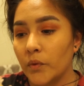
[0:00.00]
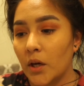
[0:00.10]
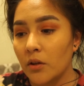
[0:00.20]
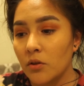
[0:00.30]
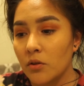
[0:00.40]

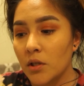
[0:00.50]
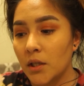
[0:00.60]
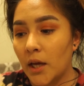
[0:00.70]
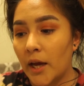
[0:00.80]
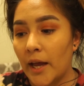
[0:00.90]
Other than
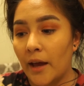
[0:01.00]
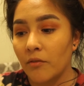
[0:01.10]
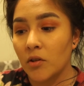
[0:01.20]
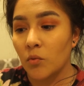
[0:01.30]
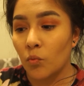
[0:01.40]
that,
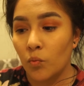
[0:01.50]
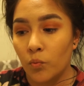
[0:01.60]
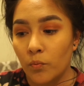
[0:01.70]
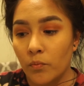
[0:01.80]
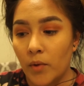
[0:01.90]

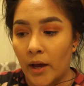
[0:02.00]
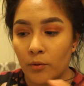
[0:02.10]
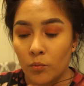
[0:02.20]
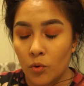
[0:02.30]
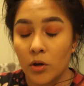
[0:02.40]

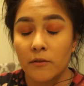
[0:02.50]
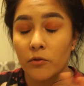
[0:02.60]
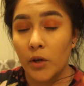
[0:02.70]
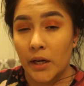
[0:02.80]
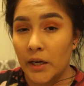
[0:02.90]
I wore it
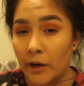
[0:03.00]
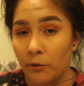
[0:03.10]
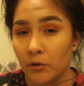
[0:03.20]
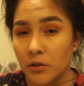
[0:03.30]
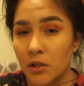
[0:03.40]
for 8
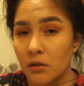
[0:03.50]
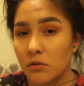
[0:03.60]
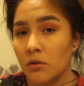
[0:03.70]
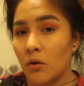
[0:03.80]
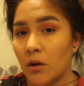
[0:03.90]
hours.
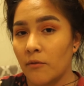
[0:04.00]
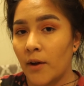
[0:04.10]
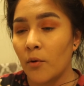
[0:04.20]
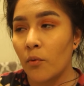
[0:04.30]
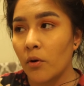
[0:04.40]
So if
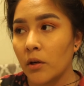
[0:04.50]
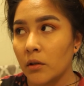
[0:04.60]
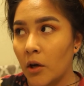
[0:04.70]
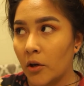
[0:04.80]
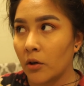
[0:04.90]
I wore it
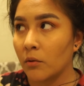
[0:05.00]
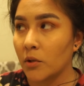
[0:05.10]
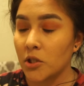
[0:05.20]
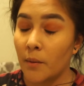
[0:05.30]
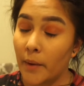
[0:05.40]
longer,
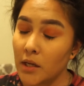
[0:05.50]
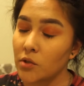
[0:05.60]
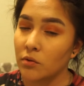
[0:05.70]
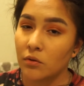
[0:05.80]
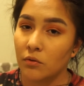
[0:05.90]
which I might
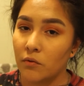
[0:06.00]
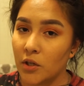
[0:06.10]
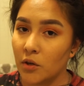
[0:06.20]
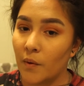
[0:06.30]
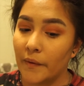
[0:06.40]
do a new
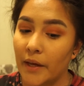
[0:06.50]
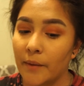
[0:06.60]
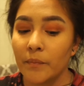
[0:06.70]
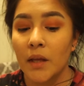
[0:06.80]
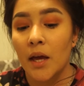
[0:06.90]
video on
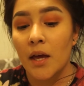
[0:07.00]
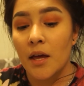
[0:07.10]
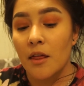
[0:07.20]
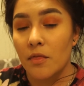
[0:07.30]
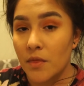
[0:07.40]
that,
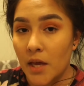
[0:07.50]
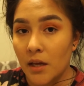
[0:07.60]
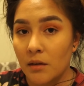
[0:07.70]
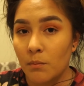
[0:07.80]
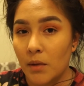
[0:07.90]

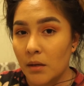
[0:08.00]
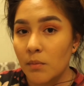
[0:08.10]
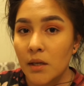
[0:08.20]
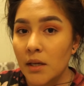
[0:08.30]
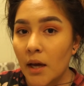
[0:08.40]
then
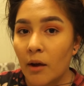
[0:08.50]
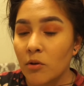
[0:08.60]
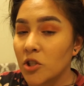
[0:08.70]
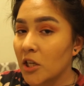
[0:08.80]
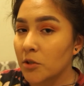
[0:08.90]
maybe I
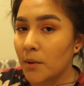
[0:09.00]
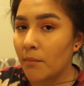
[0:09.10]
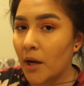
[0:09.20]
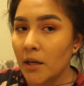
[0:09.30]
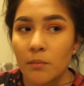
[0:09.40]
would change my
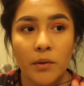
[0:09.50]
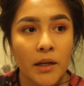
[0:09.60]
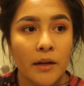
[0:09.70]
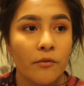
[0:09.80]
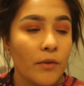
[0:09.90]
mind.
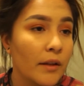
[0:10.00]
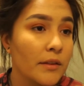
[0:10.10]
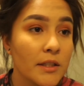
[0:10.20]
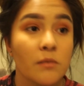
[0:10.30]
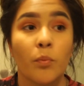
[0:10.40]
But
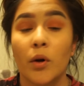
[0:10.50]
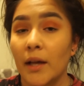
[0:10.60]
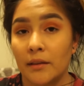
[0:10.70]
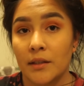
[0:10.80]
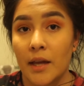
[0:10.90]
at this
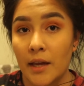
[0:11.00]
point, at the